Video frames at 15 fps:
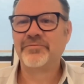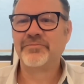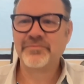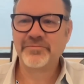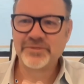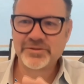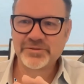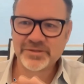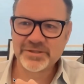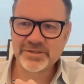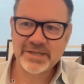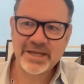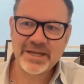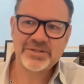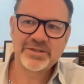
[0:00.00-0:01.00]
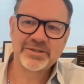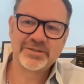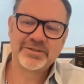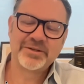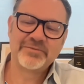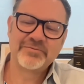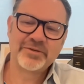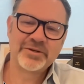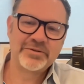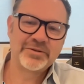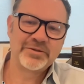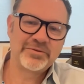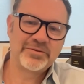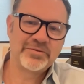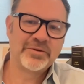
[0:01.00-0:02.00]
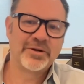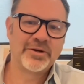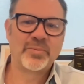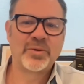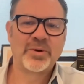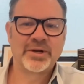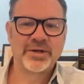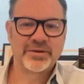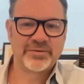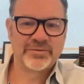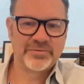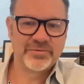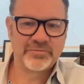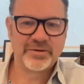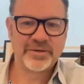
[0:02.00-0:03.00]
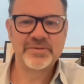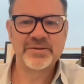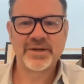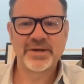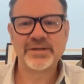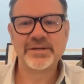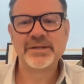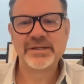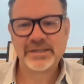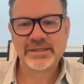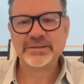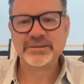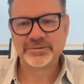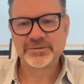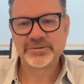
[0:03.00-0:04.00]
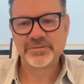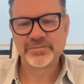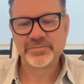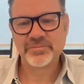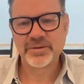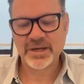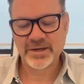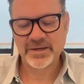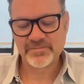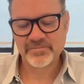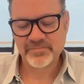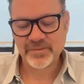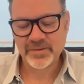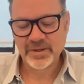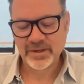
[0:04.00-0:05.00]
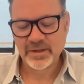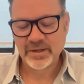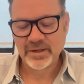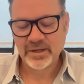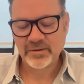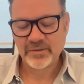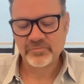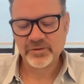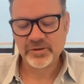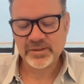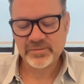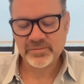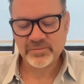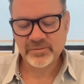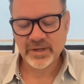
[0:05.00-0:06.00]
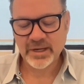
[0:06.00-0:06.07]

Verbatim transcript: visualization of what you can do in our product through the website. So, and we